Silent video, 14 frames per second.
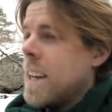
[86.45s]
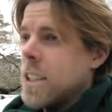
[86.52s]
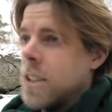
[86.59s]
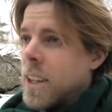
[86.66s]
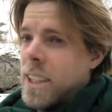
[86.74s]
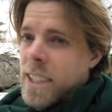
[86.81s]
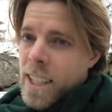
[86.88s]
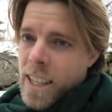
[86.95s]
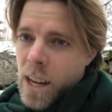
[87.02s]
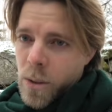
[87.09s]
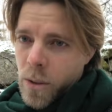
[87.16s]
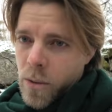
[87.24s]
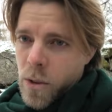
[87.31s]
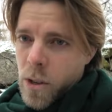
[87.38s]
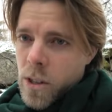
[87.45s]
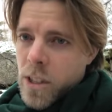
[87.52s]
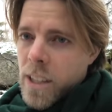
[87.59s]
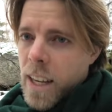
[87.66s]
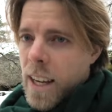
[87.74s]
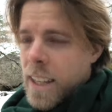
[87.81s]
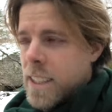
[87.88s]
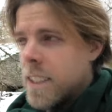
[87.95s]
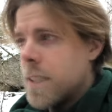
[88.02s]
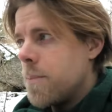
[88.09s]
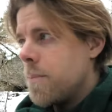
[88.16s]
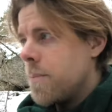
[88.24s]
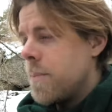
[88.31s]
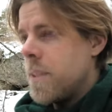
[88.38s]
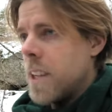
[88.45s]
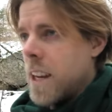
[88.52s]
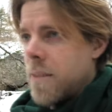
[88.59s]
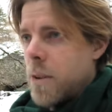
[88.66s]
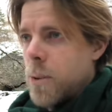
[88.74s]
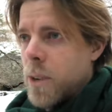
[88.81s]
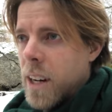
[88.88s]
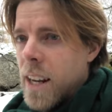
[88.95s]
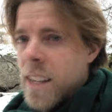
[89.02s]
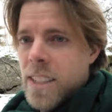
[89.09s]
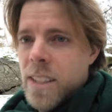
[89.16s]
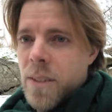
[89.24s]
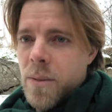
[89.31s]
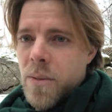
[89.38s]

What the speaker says: So I sit down, of course, as did everyone else,